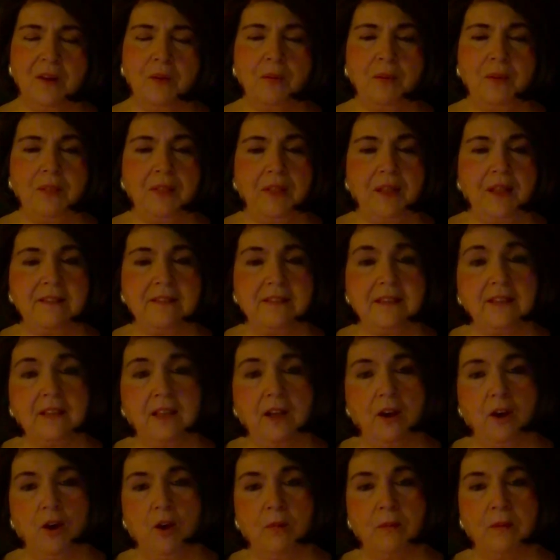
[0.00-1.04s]
when they see
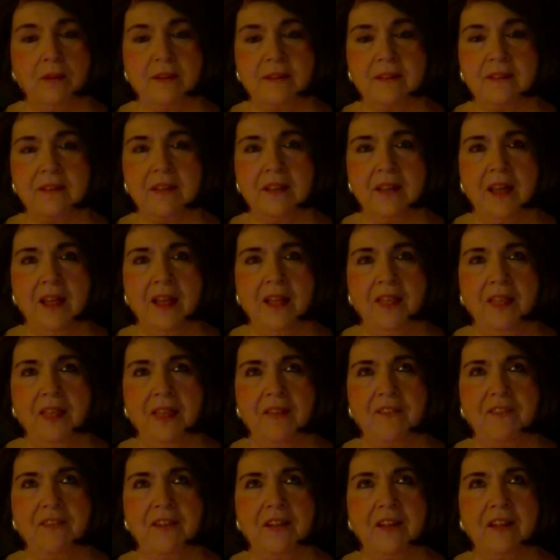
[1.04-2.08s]
the homeless,
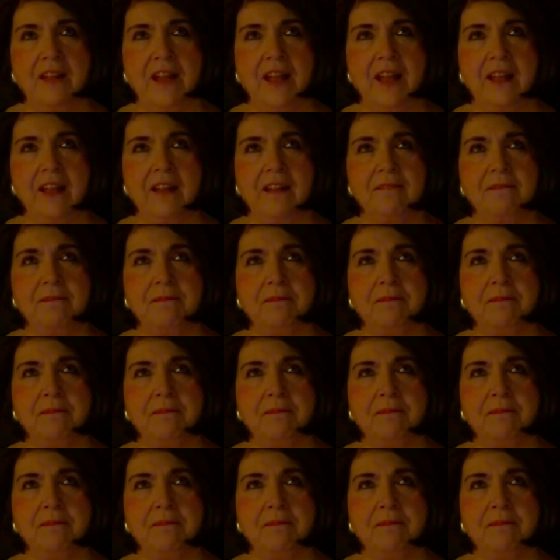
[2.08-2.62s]
they feel like